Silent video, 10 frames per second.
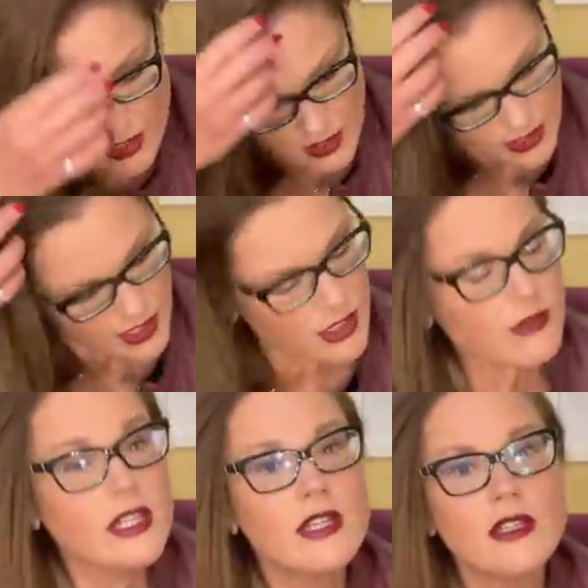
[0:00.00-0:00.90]
I have
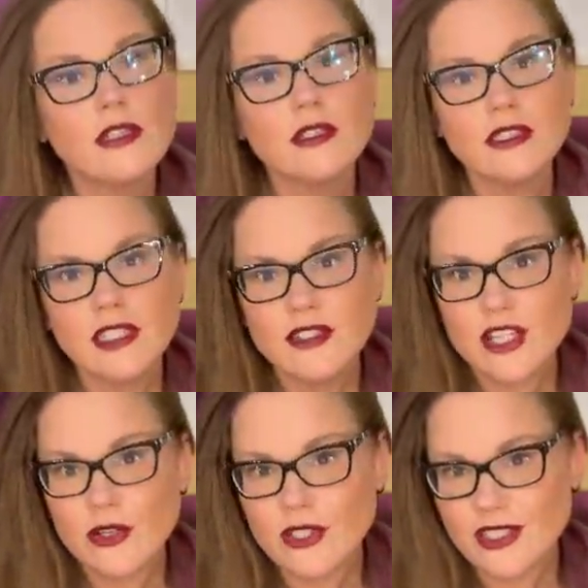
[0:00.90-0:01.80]
10
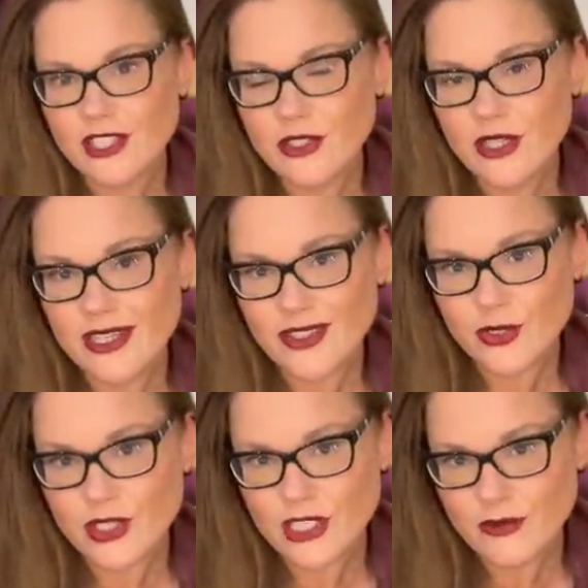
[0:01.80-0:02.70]
tarot decks here, as you
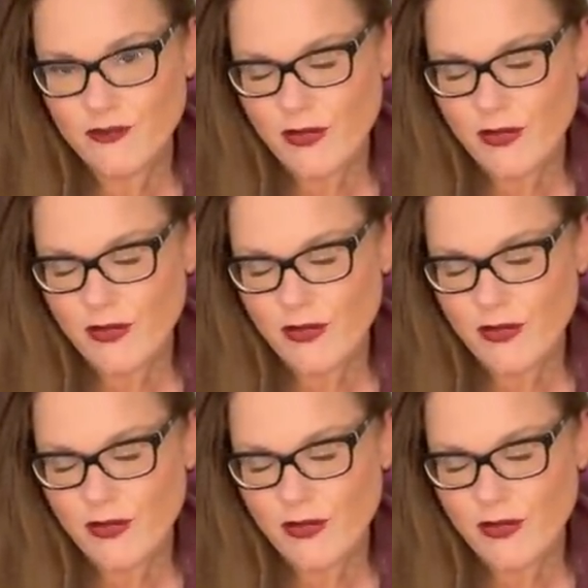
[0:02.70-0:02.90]
see.